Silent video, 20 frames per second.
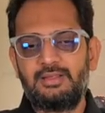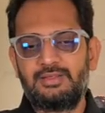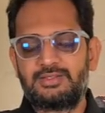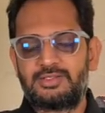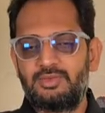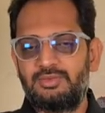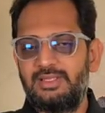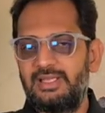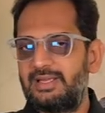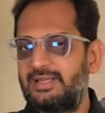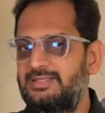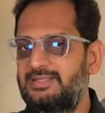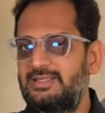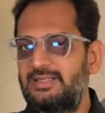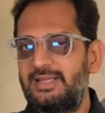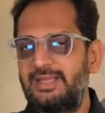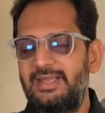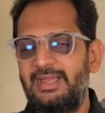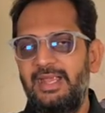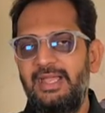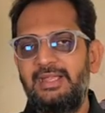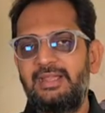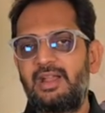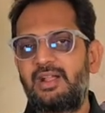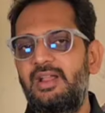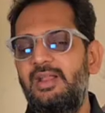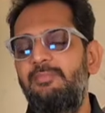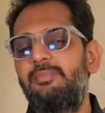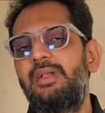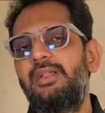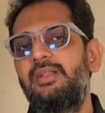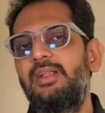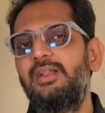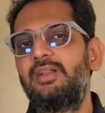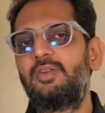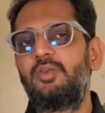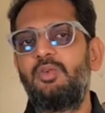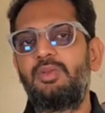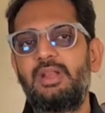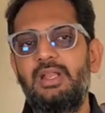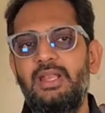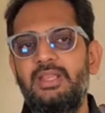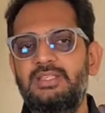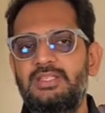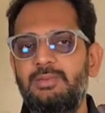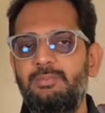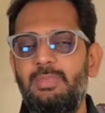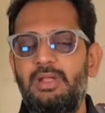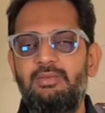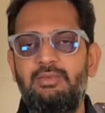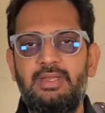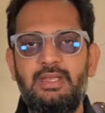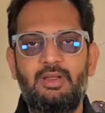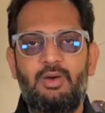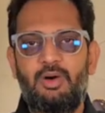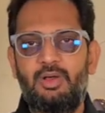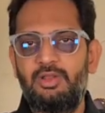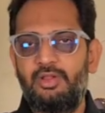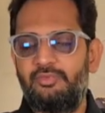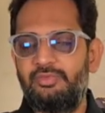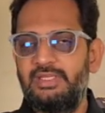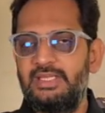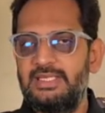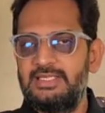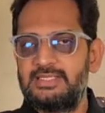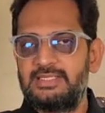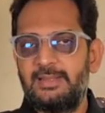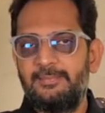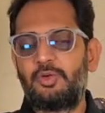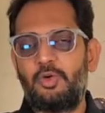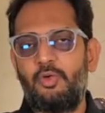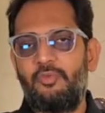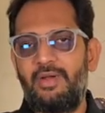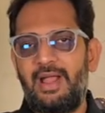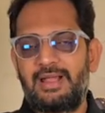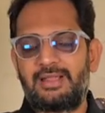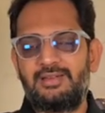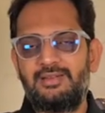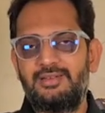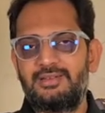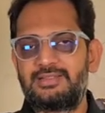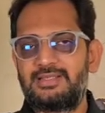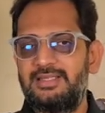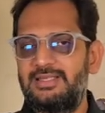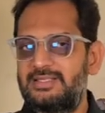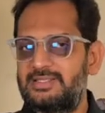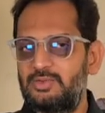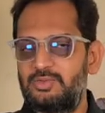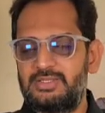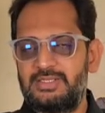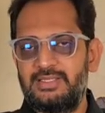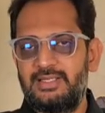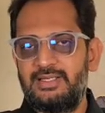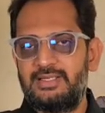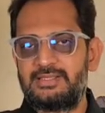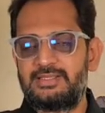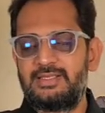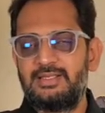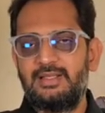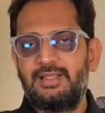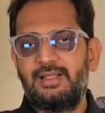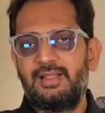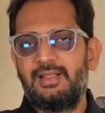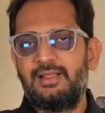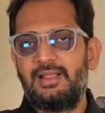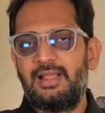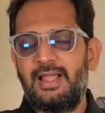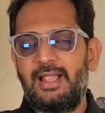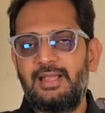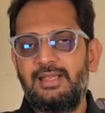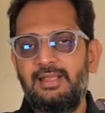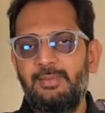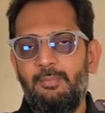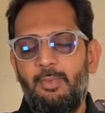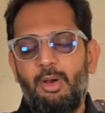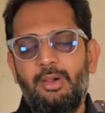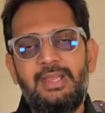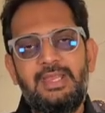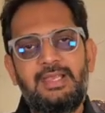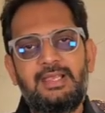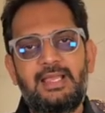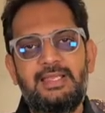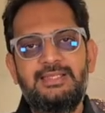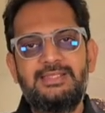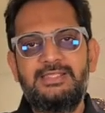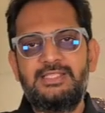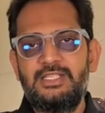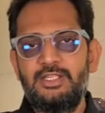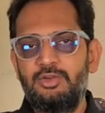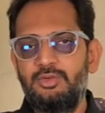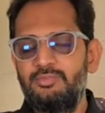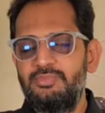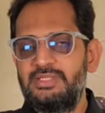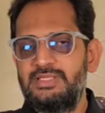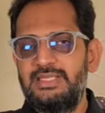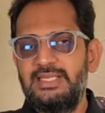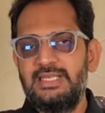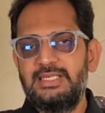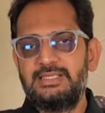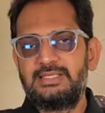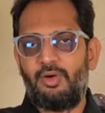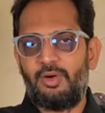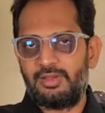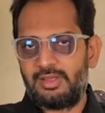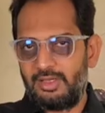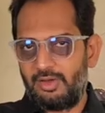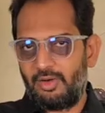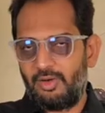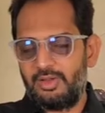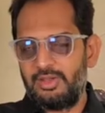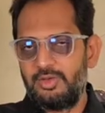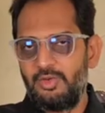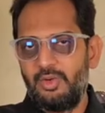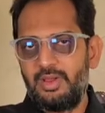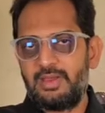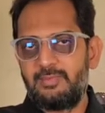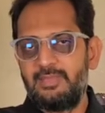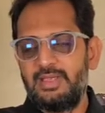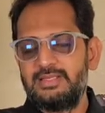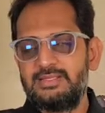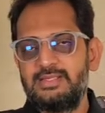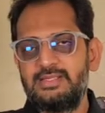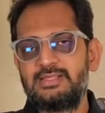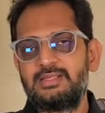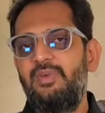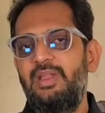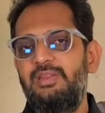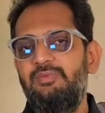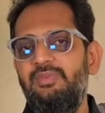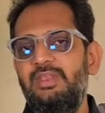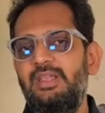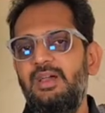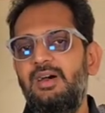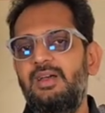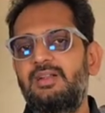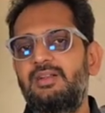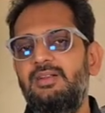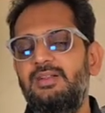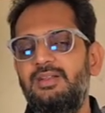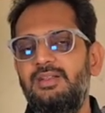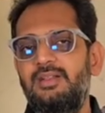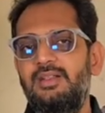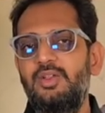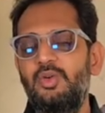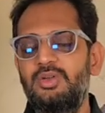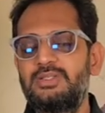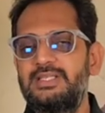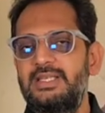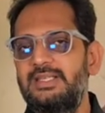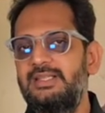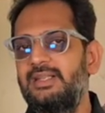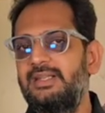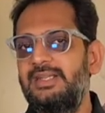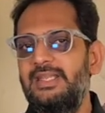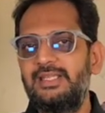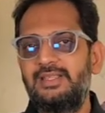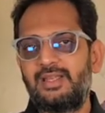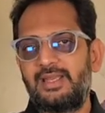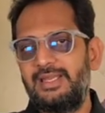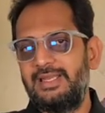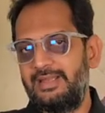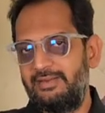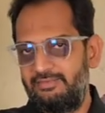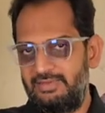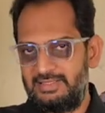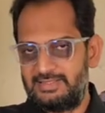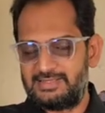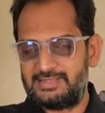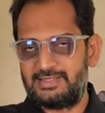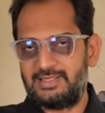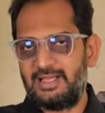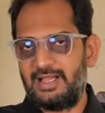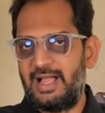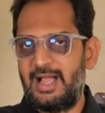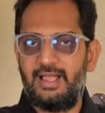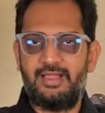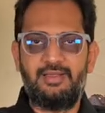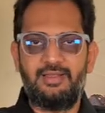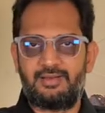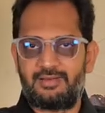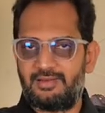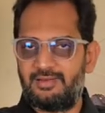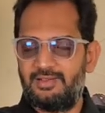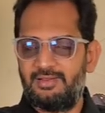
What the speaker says: So there is an interdependent correlation between all of these cofactors and associates, and the body consumes these on an ongoing basis when we are dosing the D3 levels higher